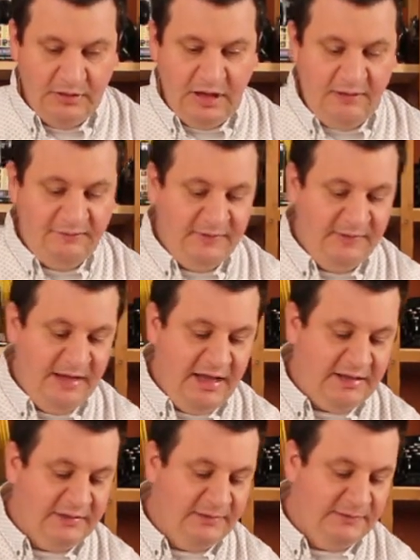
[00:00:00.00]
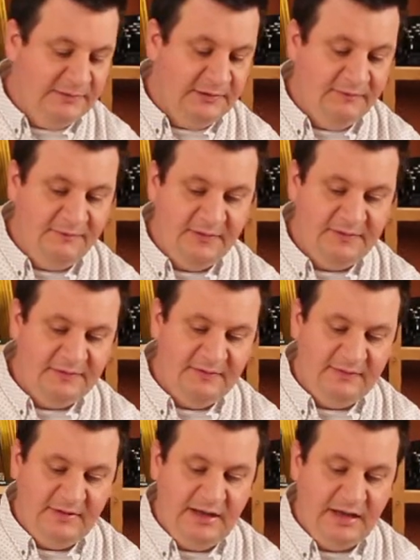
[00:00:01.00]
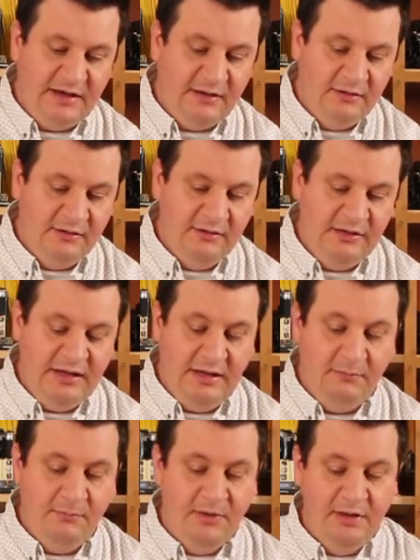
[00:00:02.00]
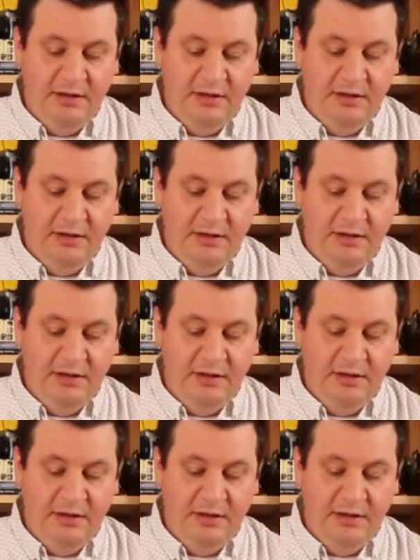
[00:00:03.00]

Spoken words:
After that, the first SLR came.